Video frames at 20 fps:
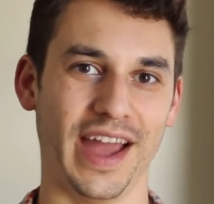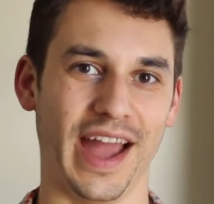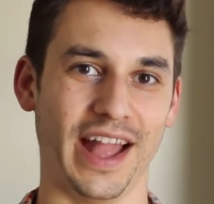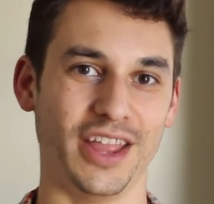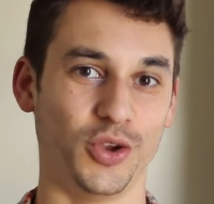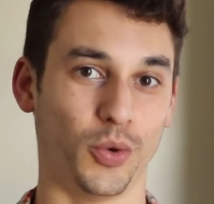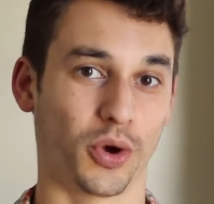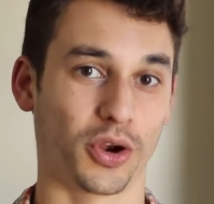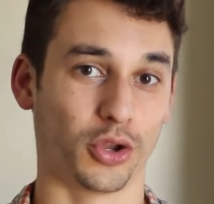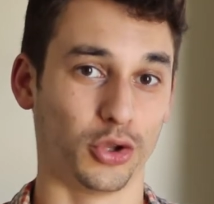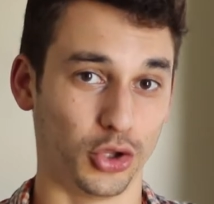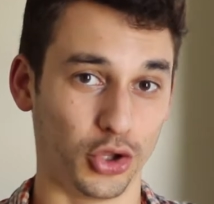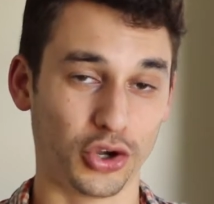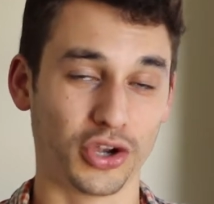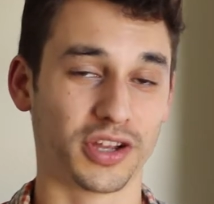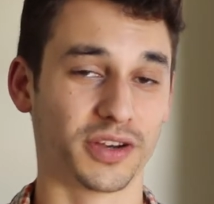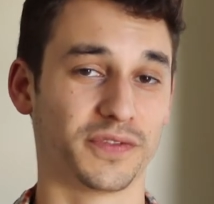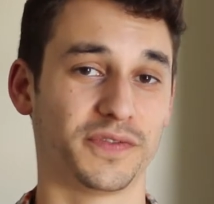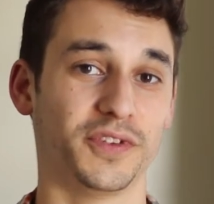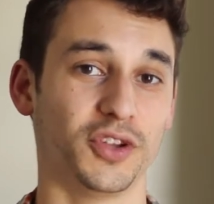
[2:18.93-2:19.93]
and you want to
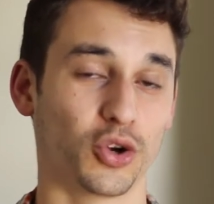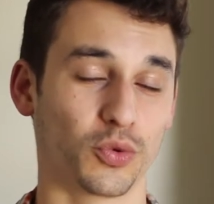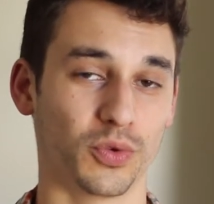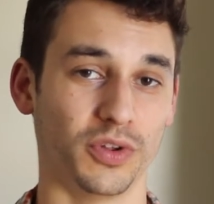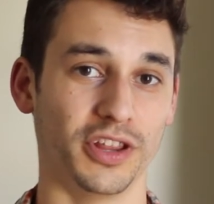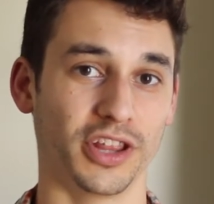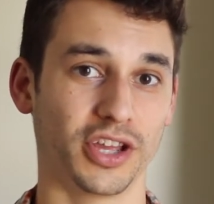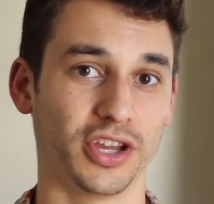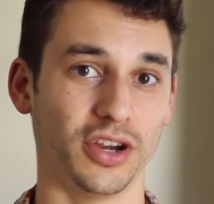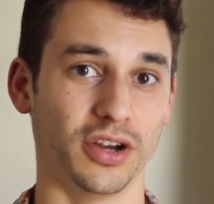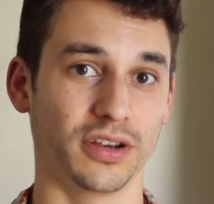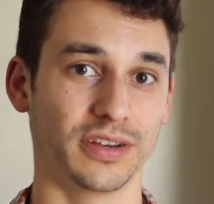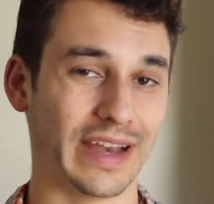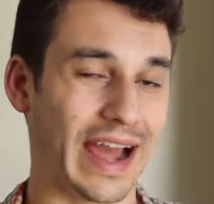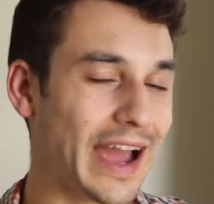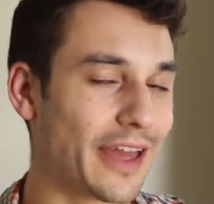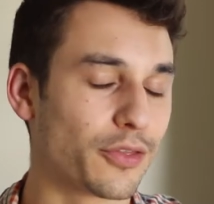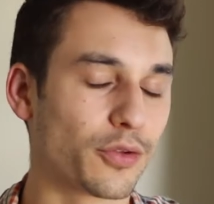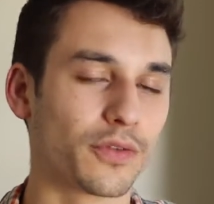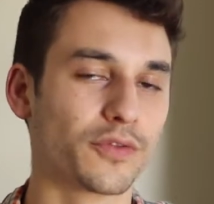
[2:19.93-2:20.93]
look and feel really good.
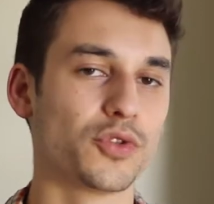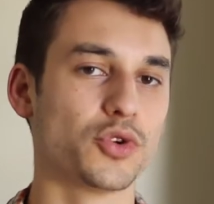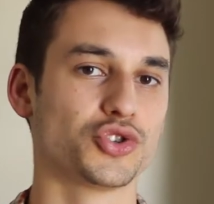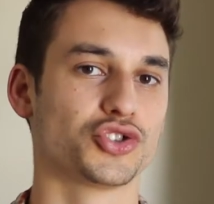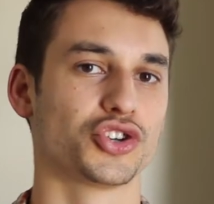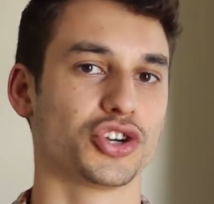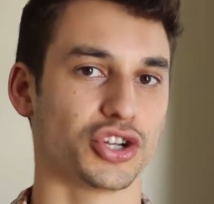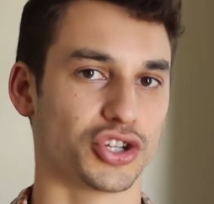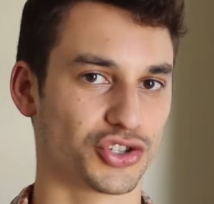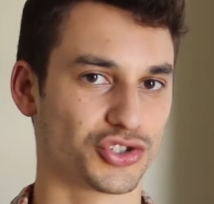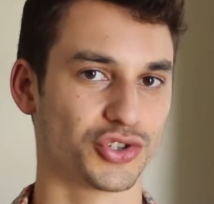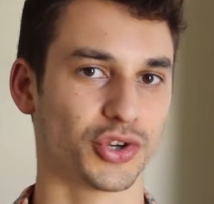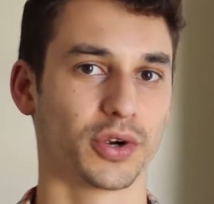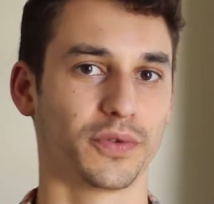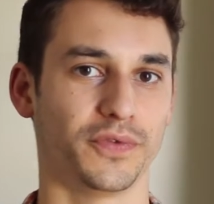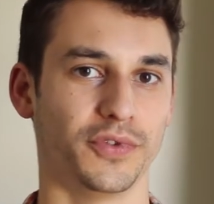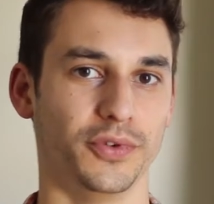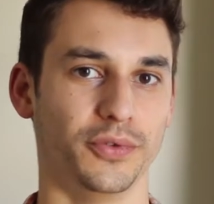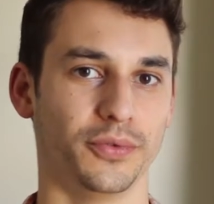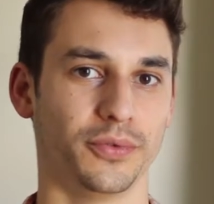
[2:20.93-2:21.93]
Neither of those are going to
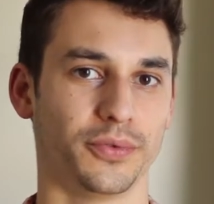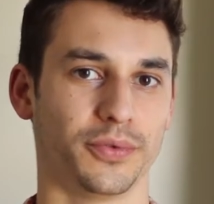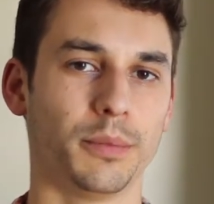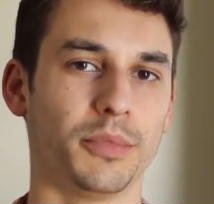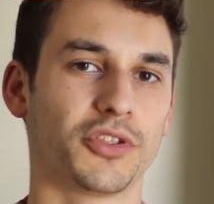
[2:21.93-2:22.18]
serve you.